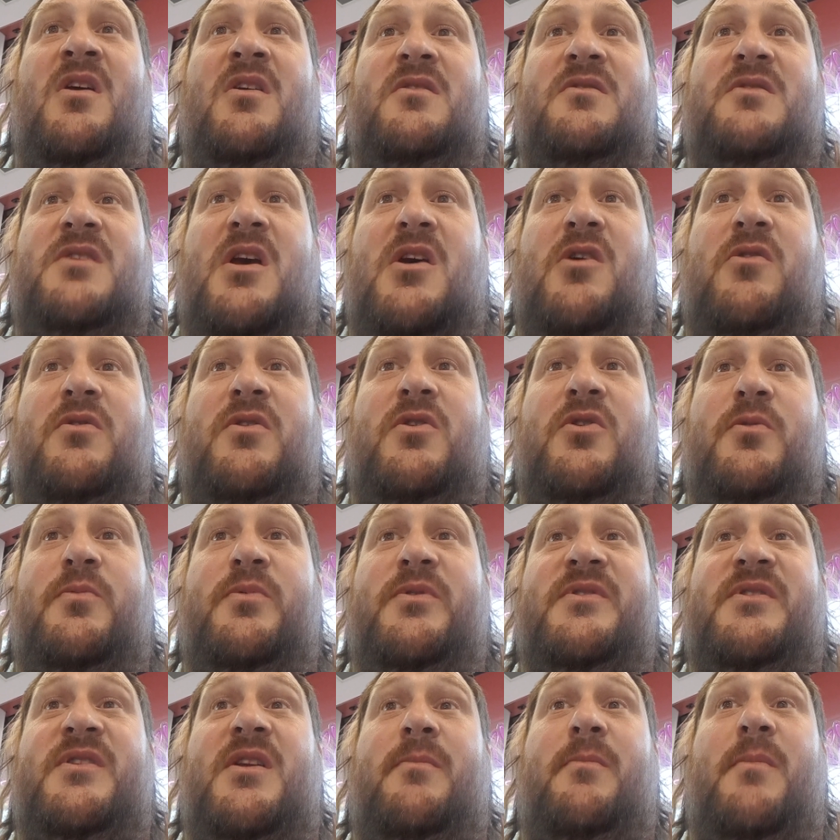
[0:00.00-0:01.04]
Dale Gilpin
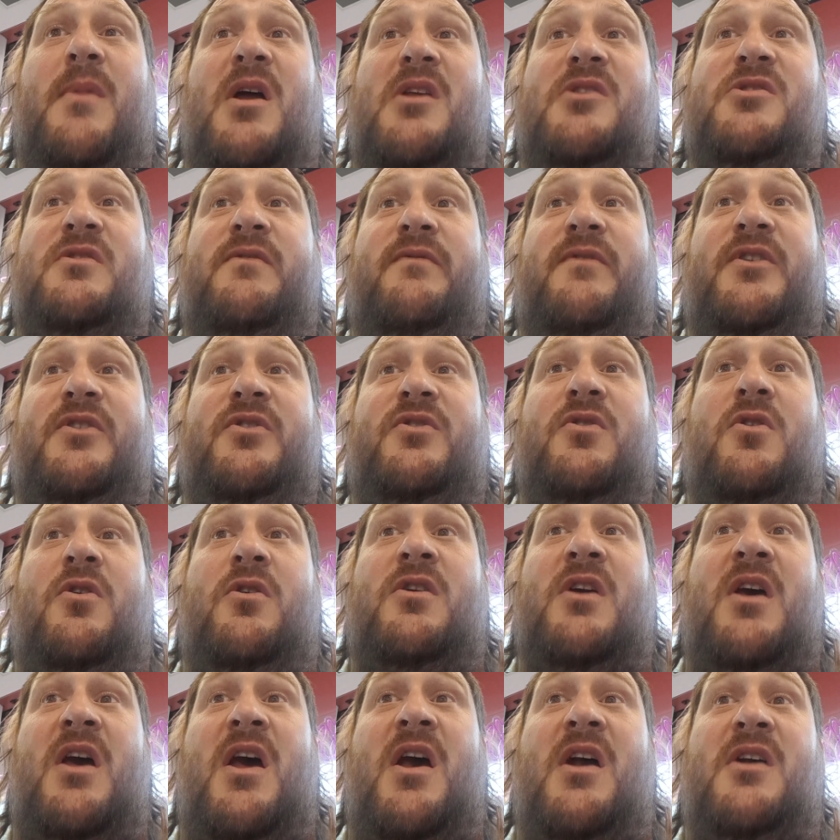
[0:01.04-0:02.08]
said, imagine if a
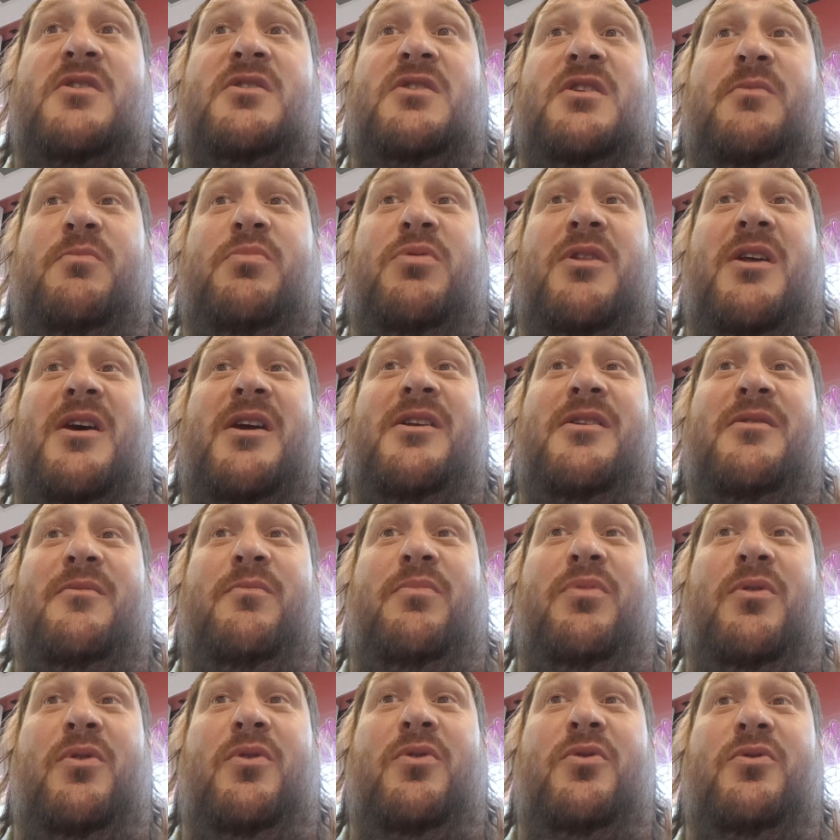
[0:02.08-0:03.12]
Docker actually played a
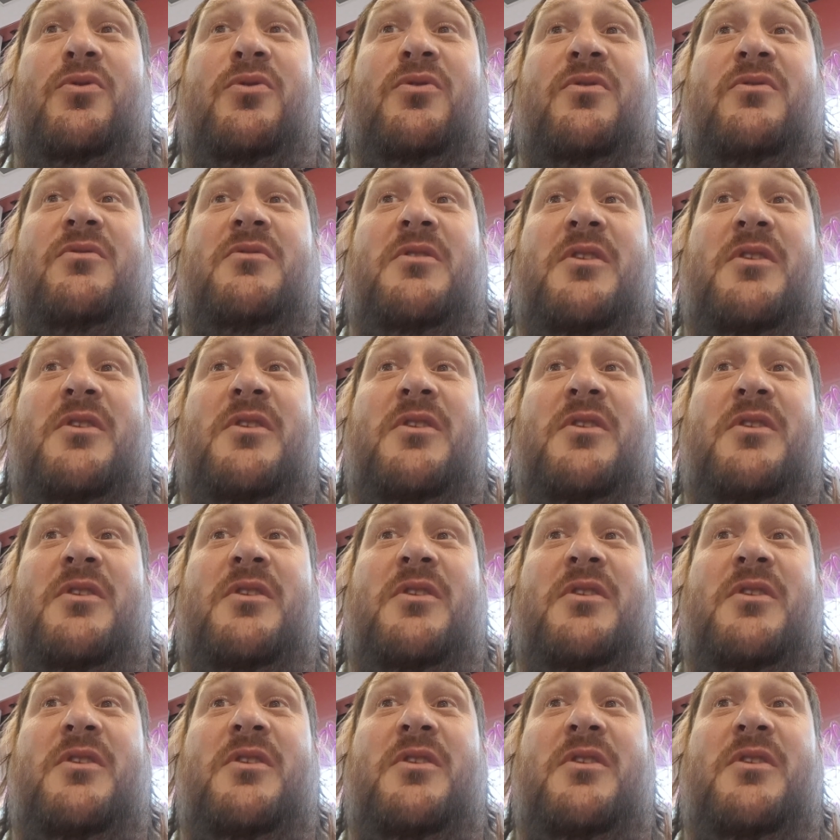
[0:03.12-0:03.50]
blue.